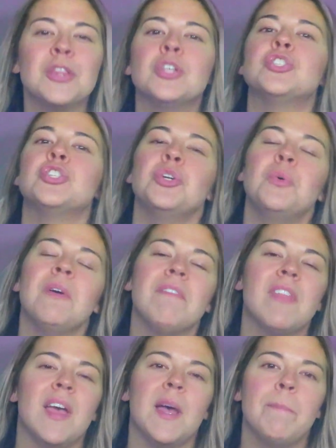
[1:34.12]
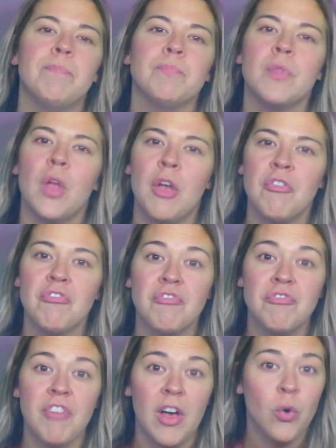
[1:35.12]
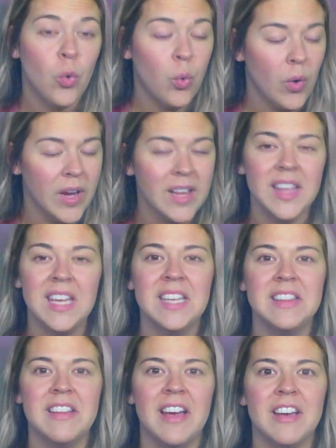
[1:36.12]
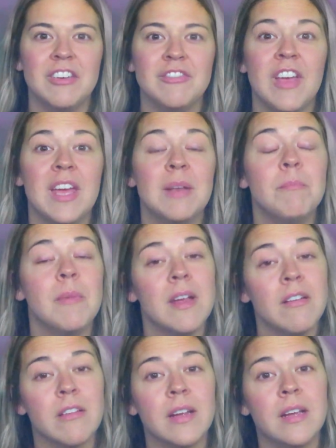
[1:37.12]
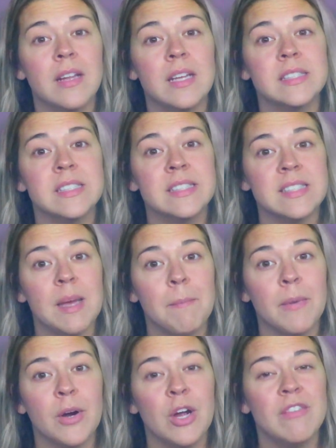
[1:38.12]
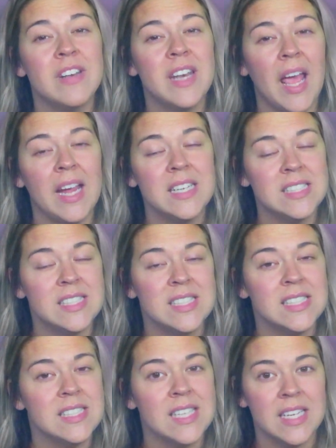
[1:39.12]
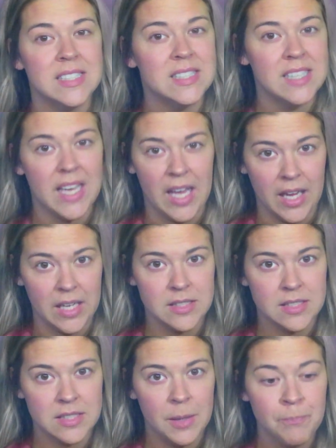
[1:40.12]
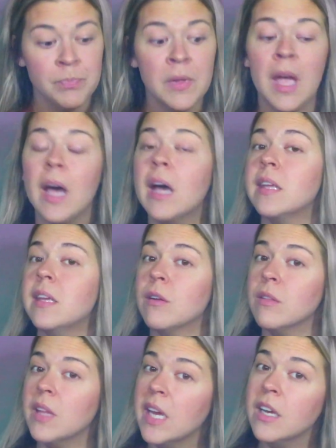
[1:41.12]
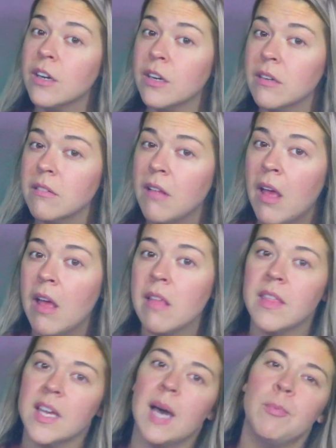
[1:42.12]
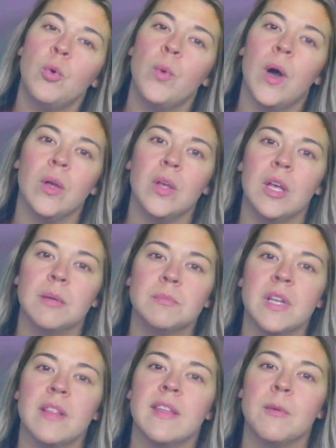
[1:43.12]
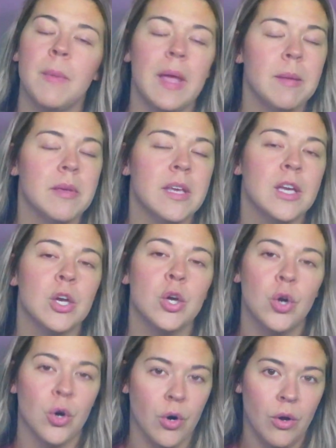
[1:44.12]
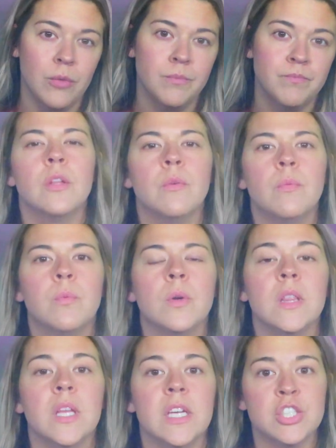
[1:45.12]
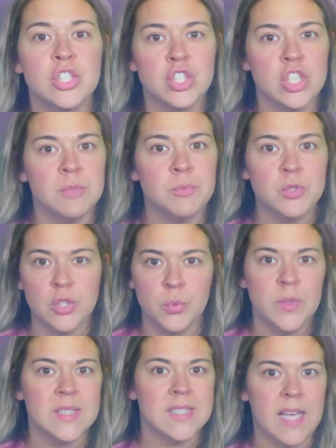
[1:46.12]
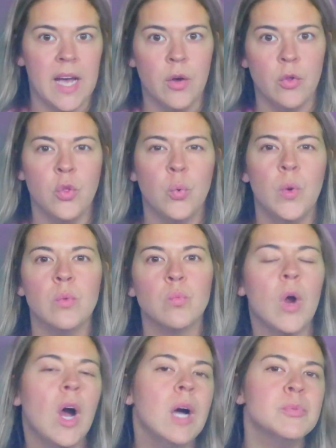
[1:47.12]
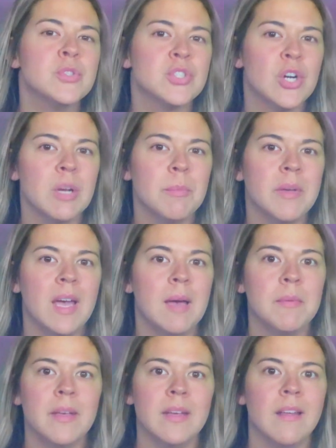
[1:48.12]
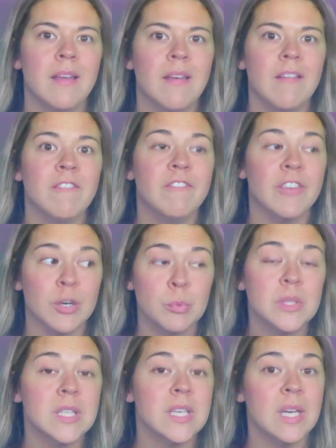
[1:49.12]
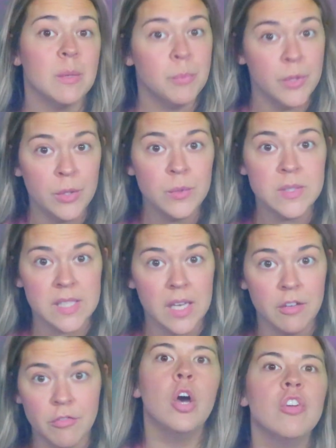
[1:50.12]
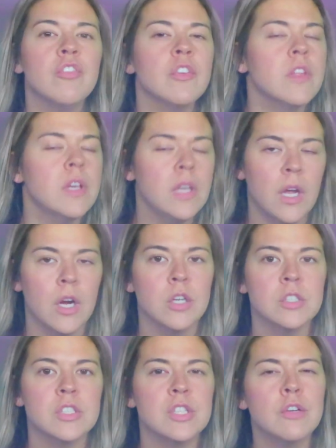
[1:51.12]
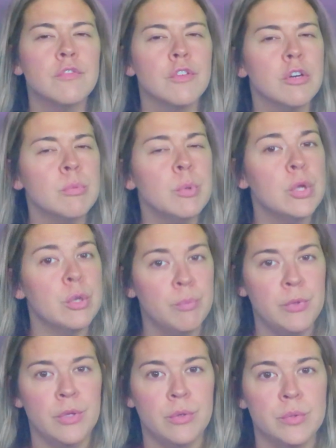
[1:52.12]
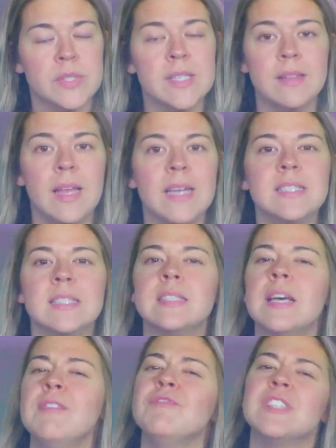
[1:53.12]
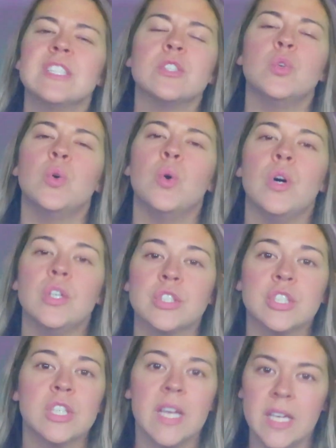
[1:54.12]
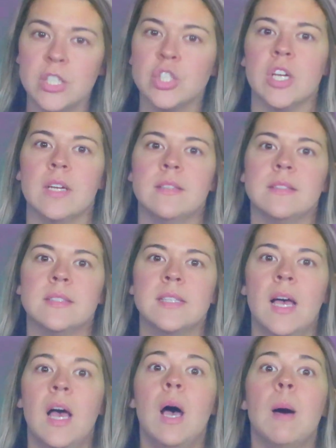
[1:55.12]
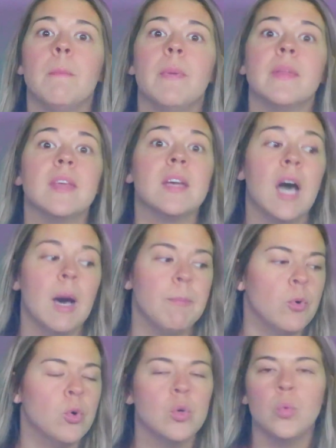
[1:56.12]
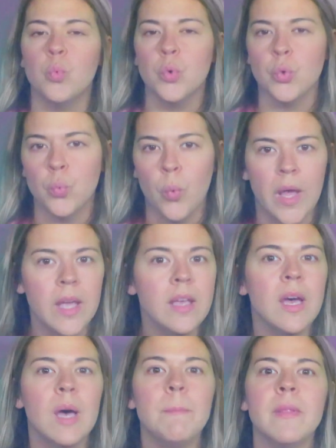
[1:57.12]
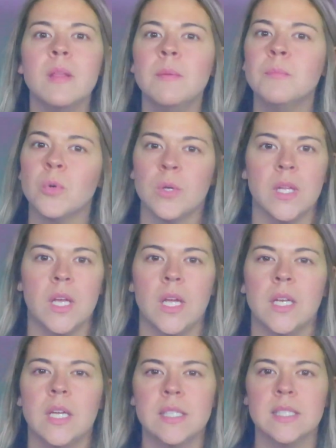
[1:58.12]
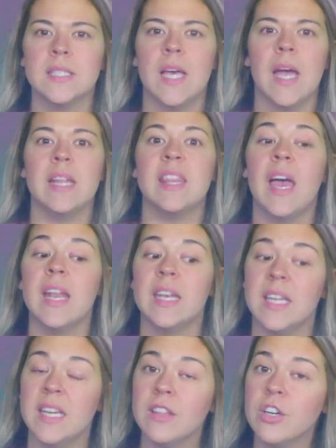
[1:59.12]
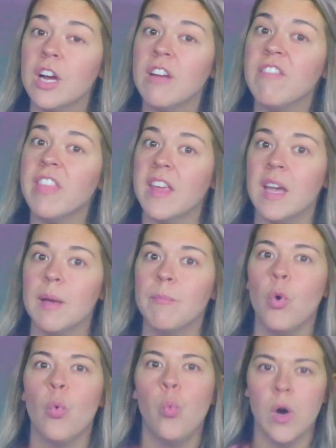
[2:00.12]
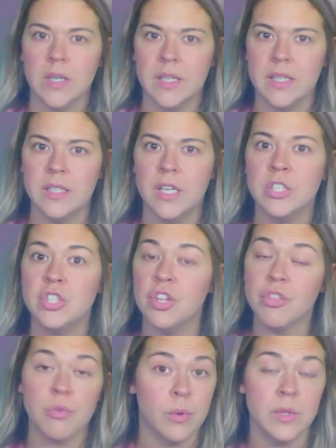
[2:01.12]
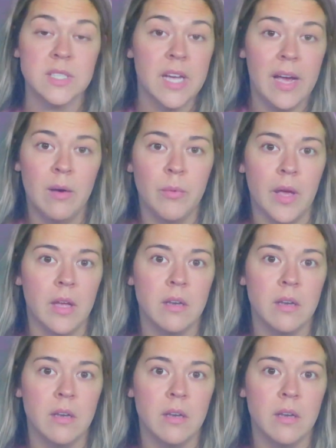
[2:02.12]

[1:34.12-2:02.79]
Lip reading: The two of them fell quickly in love and married in December of 1998. A year later, the couple welcomed their baby girl. The relationship soon went south when Rob started becoming verbally abusive. Over the years, the verbal abuse led to some physical altercations, but the couple would wake up in the morning and decide that neither of them wanted to throw the towel